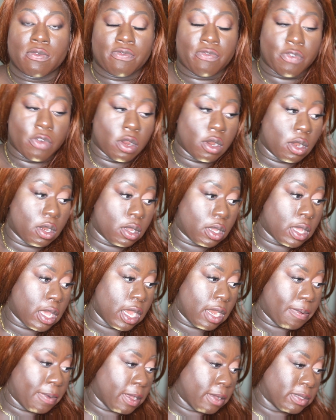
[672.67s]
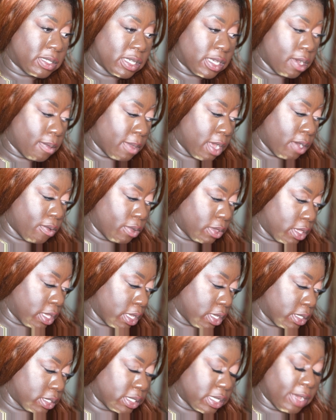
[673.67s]
for ColourPop to come out with
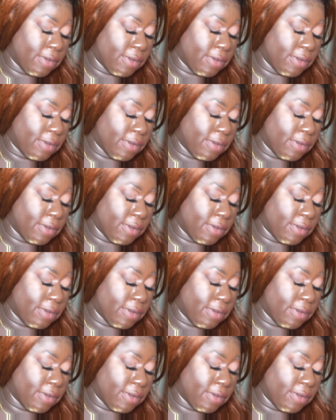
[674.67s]
this,